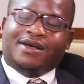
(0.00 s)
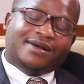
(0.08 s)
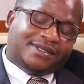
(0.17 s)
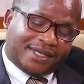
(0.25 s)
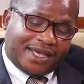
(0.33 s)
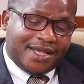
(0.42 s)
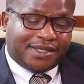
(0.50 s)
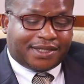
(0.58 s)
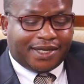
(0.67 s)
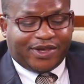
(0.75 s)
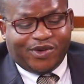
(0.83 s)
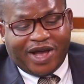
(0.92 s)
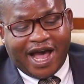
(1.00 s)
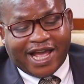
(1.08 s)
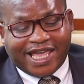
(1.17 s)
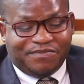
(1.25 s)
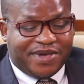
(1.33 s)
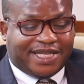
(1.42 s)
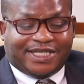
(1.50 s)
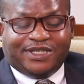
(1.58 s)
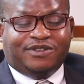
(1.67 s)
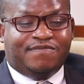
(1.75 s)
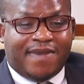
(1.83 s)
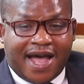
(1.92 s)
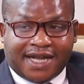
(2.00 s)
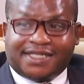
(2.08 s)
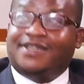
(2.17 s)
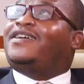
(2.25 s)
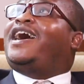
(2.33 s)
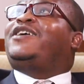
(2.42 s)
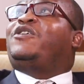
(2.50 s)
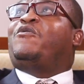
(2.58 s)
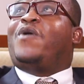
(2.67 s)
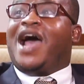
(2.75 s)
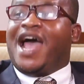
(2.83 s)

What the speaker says: I said, "Kingsley, you hugging me too much. Look at your